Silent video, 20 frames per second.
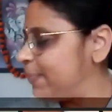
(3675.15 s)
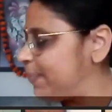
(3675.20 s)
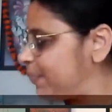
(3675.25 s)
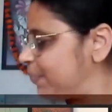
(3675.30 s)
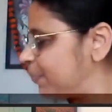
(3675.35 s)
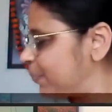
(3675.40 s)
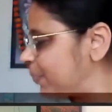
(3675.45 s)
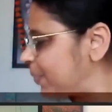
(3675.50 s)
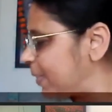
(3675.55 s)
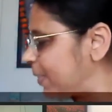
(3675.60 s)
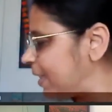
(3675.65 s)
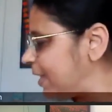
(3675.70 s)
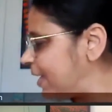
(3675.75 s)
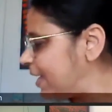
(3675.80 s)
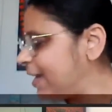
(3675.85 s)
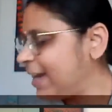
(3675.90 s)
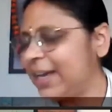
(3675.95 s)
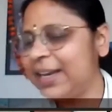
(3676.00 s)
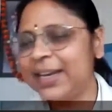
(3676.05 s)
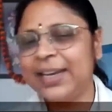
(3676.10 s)

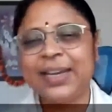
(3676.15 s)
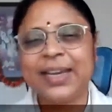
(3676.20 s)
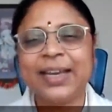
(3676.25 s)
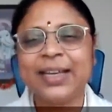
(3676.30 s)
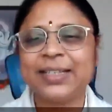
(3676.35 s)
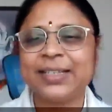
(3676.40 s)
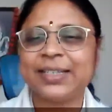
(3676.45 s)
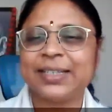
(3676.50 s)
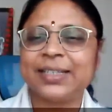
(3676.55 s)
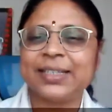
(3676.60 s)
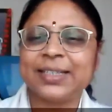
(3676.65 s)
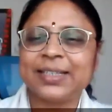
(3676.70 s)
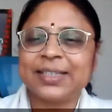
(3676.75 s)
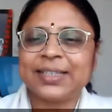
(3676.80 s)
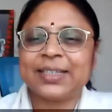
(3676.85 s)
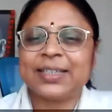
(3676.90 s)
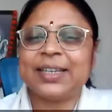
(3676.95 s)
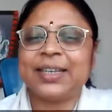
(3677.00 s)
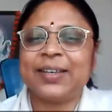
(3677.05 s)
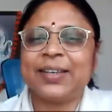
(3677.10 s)
And
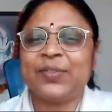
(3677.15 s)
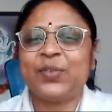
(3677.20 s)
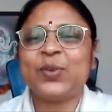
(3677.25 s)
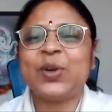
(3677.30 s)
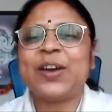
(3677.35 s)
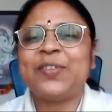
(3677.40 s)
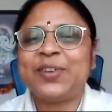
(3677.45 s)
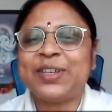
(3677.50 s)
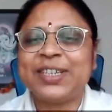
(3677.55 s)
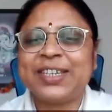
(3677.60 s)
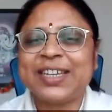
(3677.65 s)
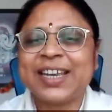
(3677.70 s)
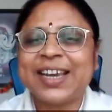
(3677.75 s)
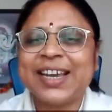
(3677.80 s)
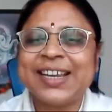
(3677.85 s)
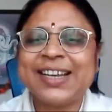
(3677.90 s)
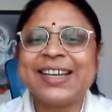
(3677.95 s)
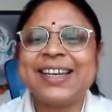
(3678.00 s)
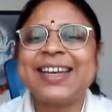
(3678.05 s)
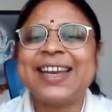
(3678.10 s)
yes, you have a
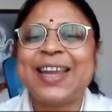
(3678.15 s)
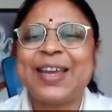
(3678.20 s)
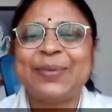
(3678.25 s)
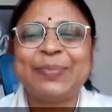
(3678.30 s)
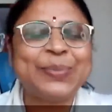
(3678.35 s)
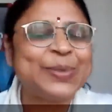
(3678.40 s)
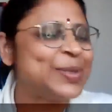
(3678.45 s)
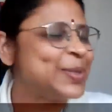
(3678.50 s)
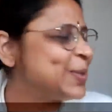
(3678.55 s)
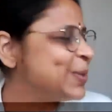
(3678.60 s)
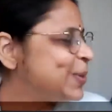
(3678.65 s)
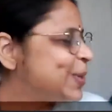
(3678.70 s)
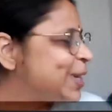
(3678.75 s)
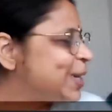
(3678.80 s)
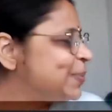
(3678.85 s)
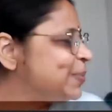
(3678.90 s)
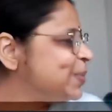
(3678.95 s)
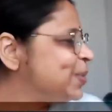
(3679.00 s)
child named Soham,